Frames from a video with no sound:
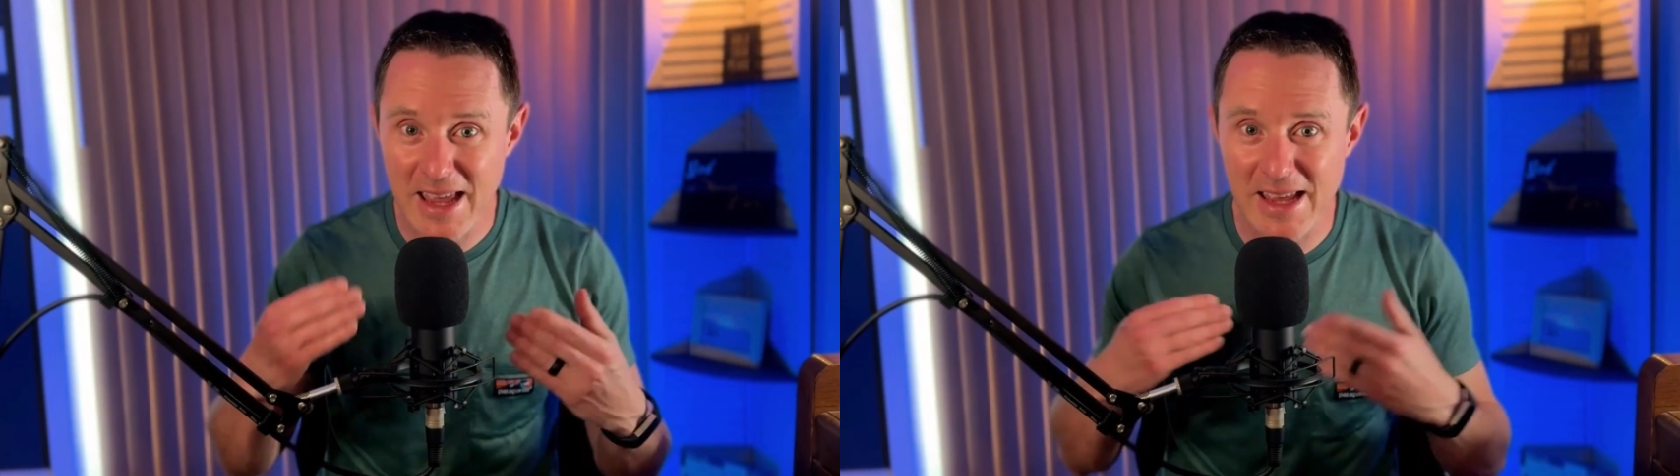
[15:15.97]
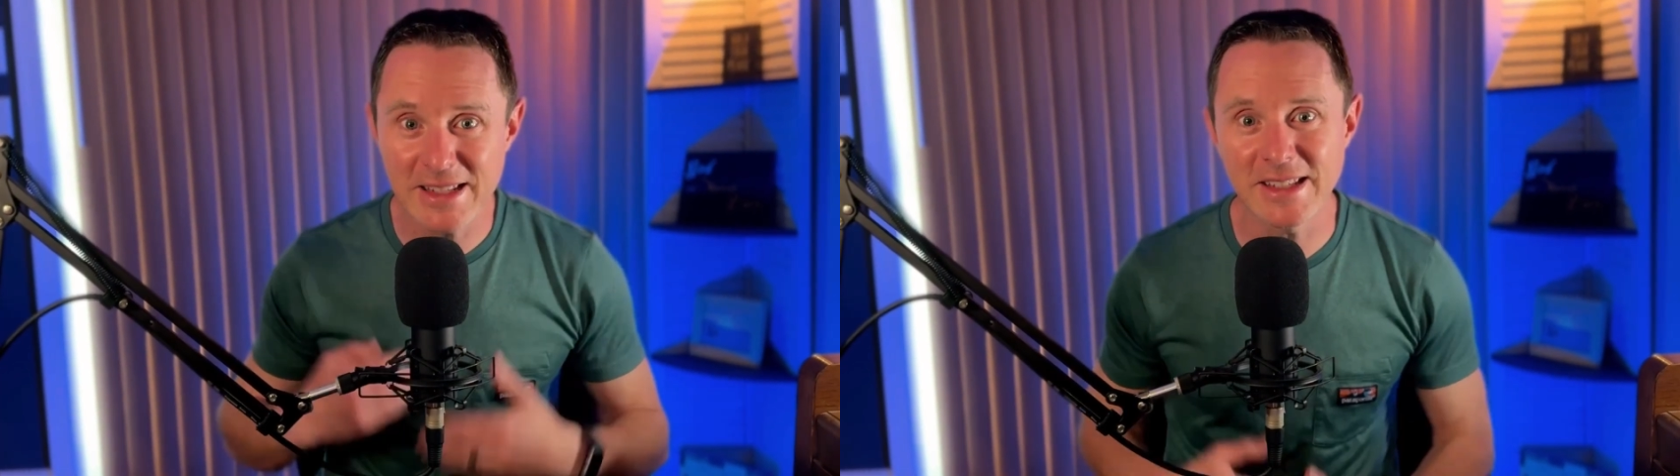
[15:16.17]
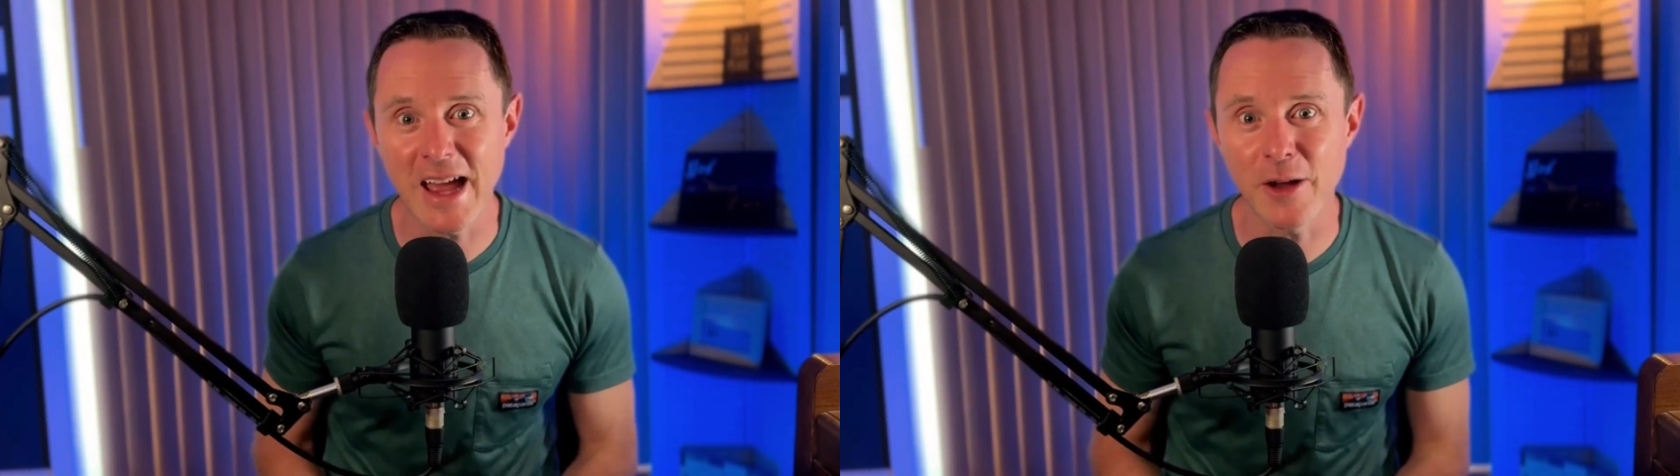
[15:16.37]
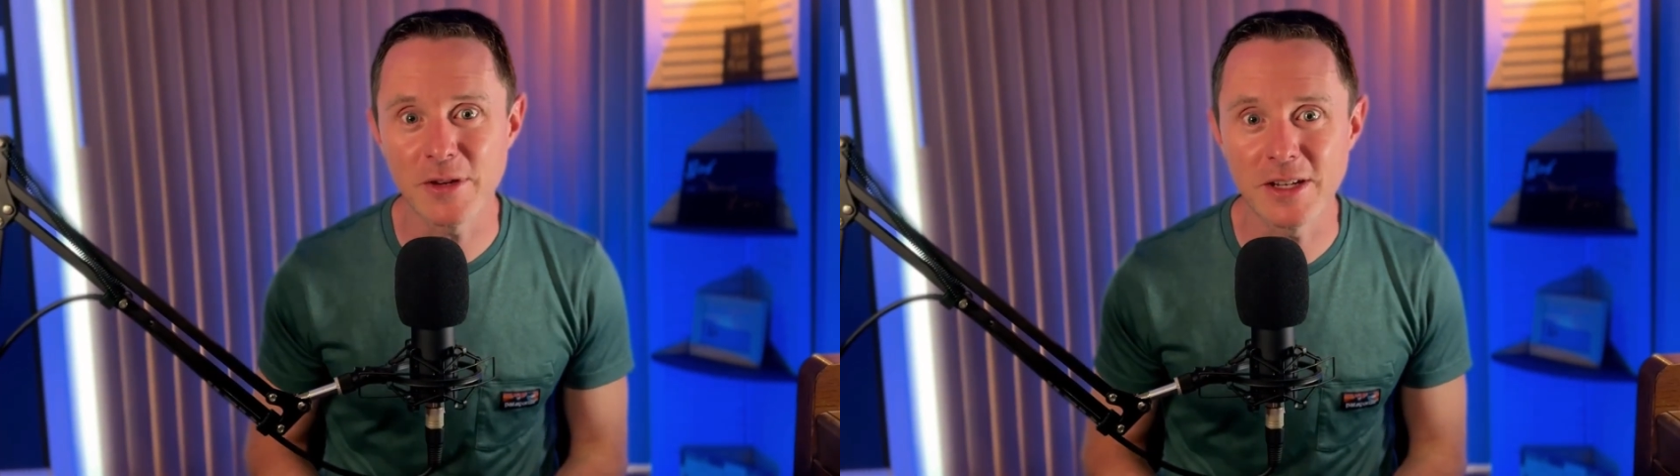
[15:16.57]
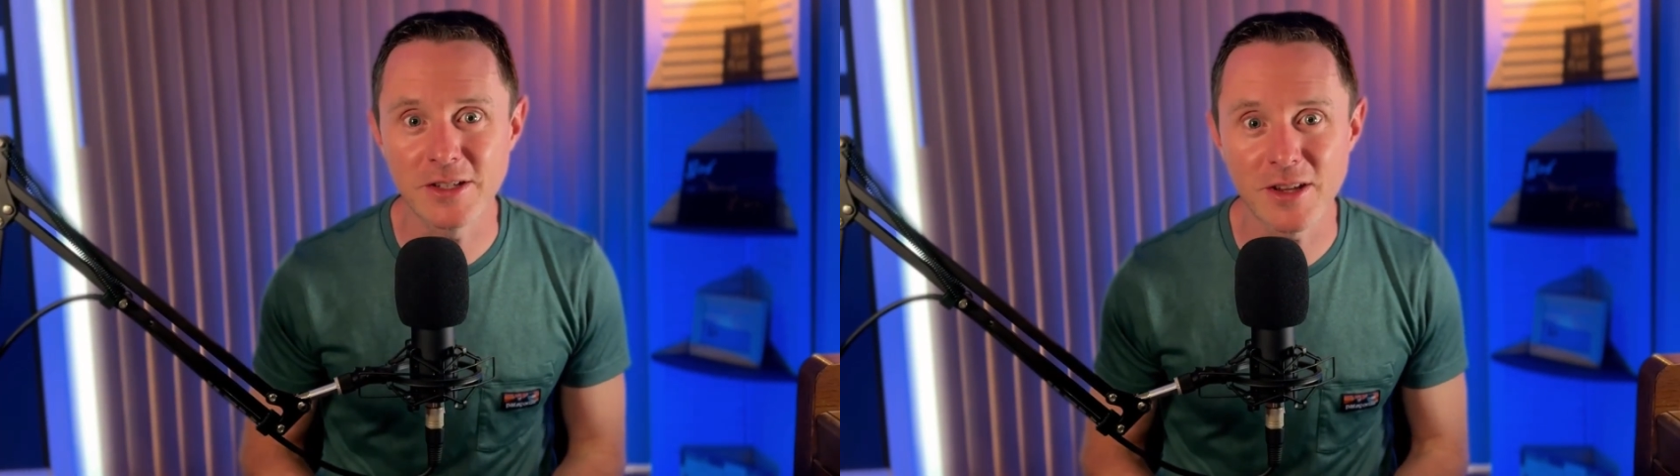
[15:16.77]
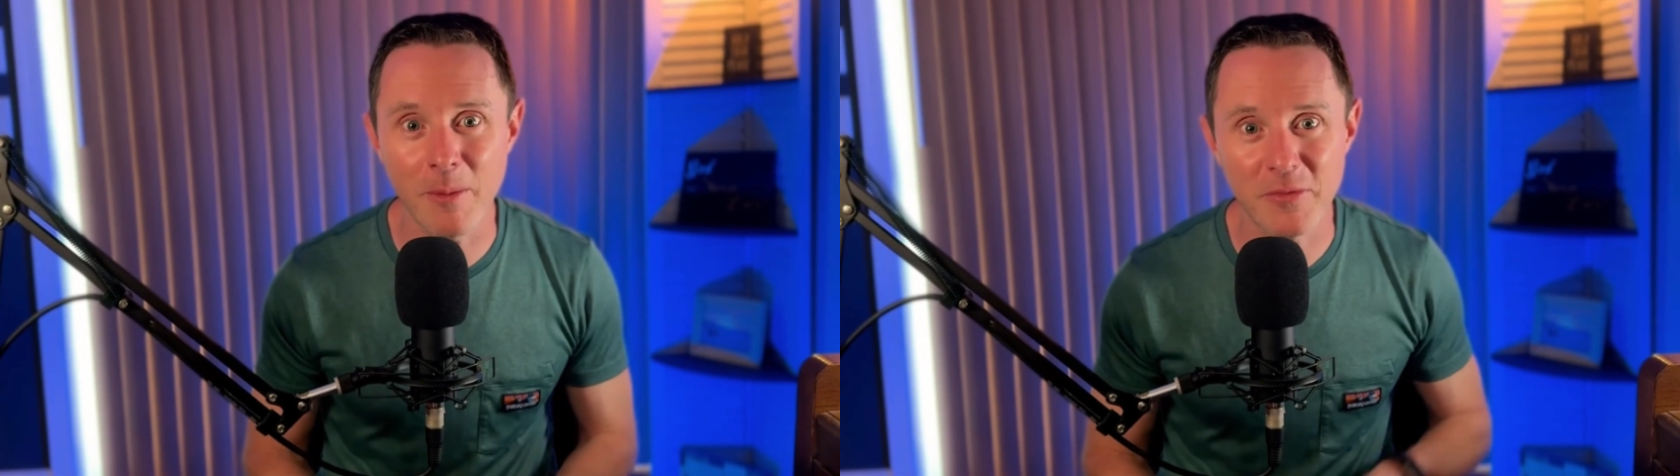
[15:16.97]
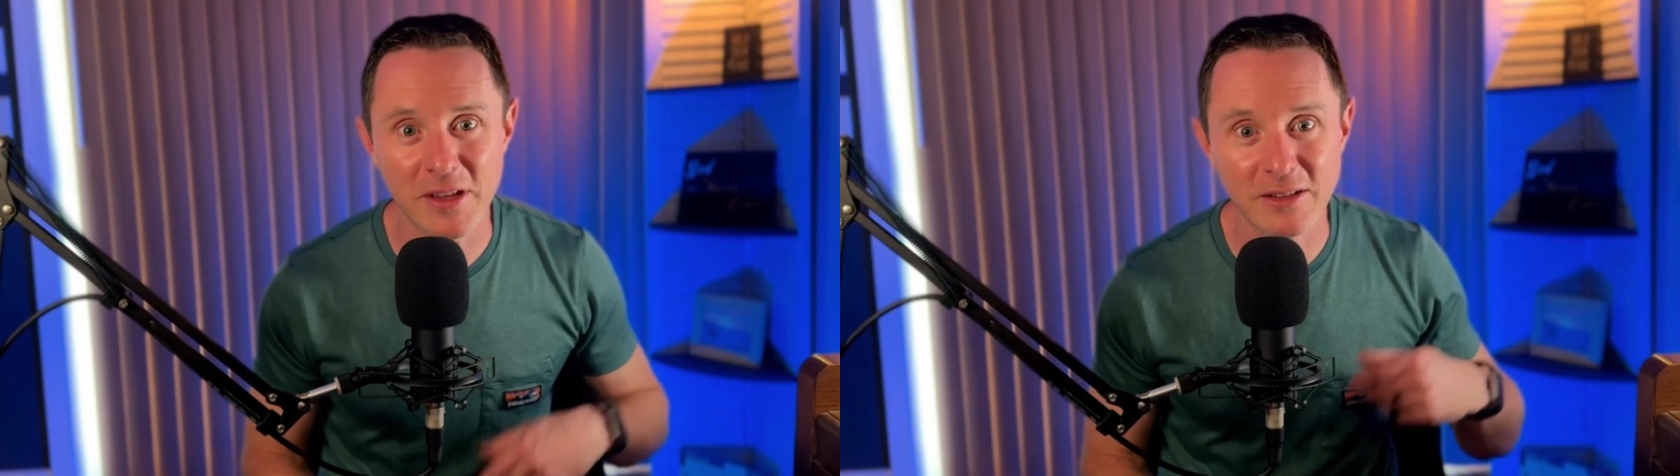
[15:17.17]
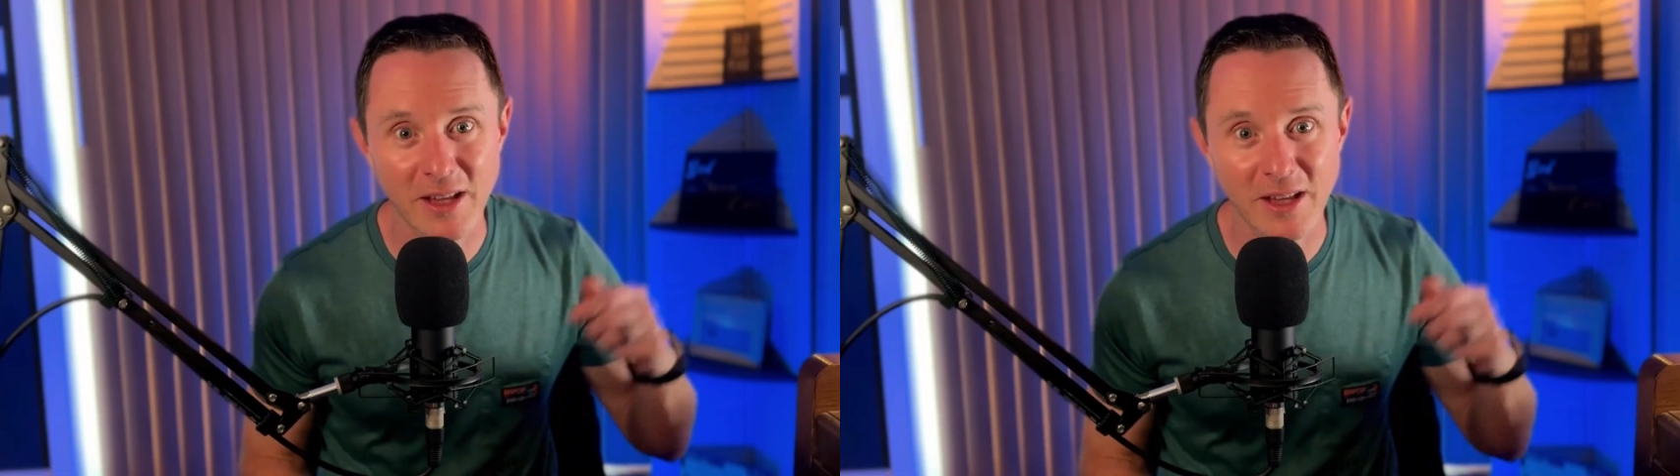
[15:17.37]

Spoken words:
it sounded something